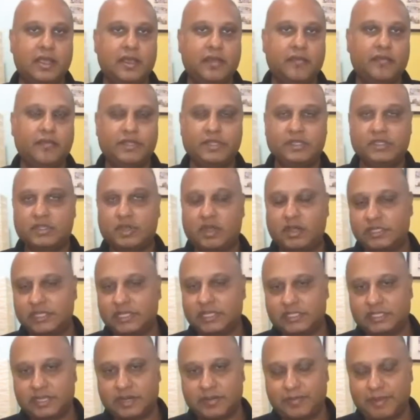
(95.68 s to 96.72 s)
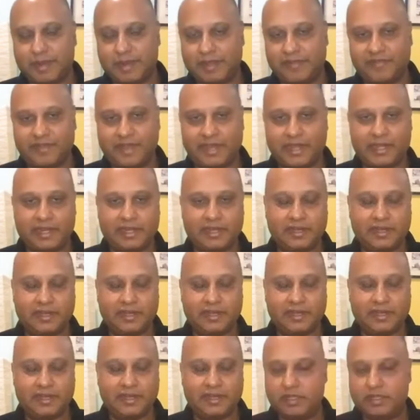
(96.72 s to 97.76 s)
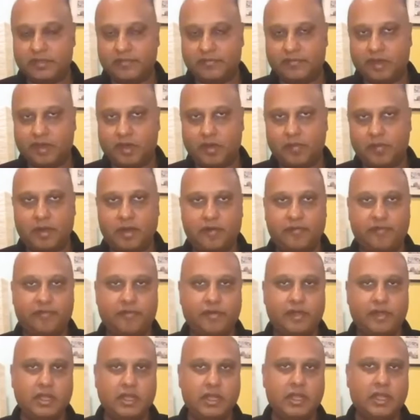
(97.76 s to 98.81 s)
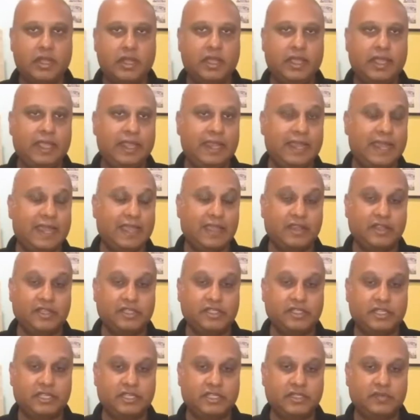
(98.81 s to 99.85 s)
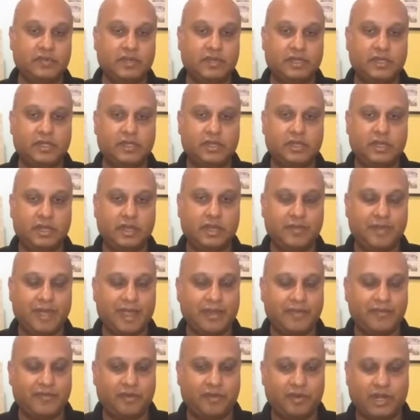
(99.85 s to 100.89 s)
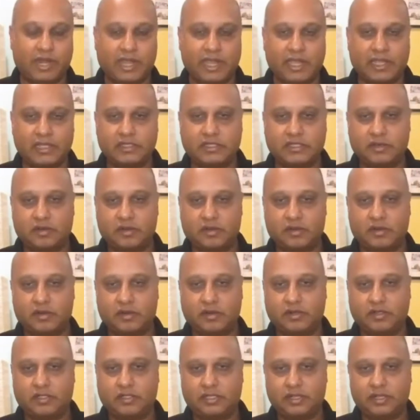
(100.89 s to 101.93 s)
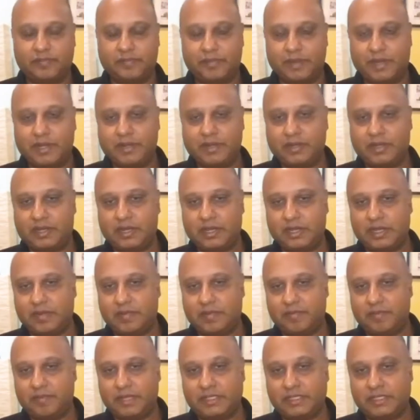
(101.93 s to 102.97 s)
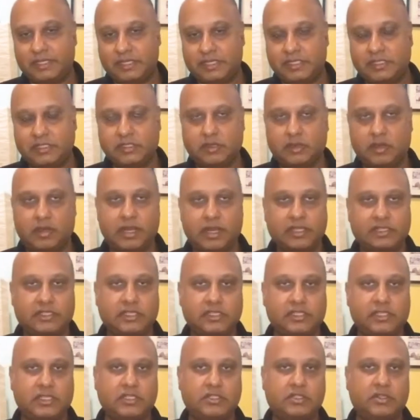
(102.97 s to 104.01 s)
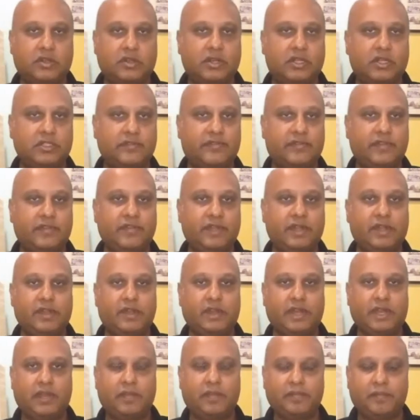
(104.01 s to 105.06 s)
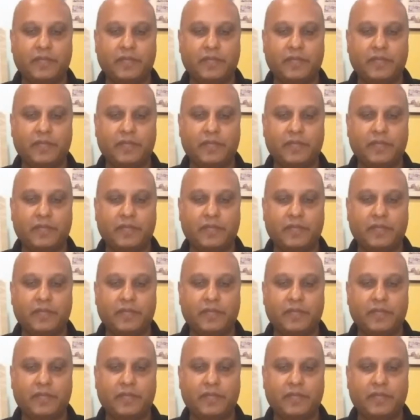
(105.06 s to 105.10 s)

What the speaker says: which is causing its ripple effect in the form of inaccuracies with demand forecast or shipment misses or excess and shortage of inventory.